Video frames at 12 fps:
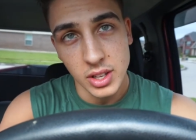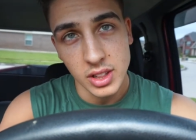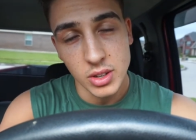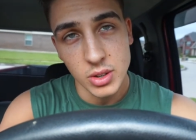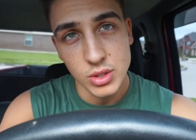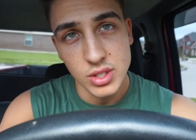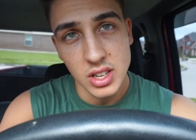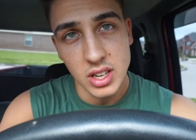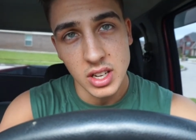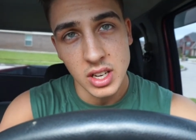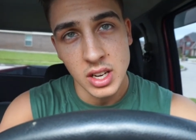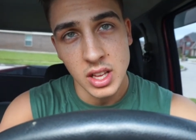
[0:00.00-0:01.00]
get those
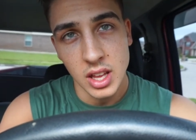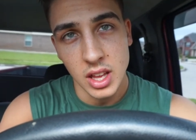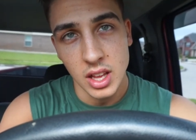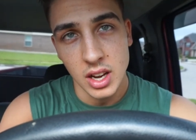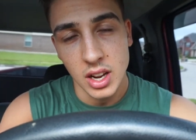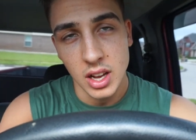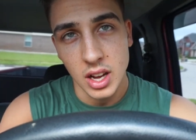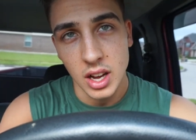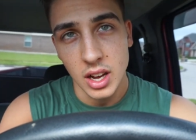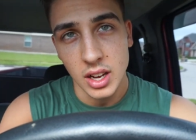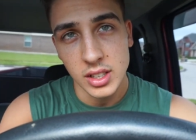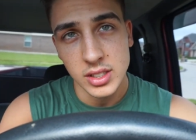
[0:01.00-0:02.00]
done, and
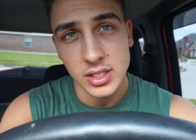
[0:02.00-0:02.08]
uh,